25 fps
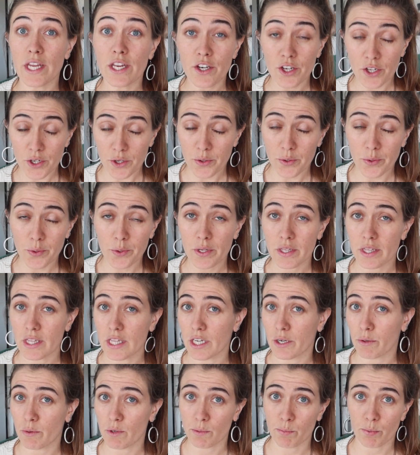knew
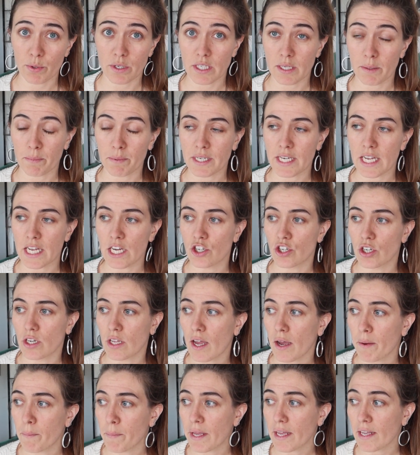there was precipitation
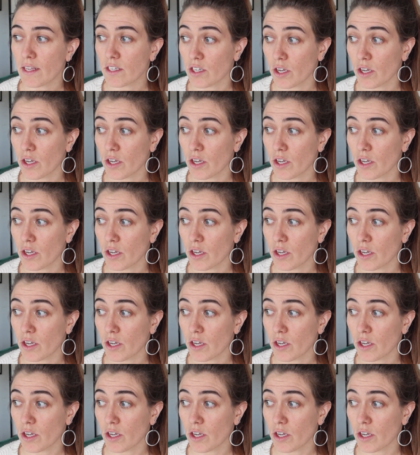coming.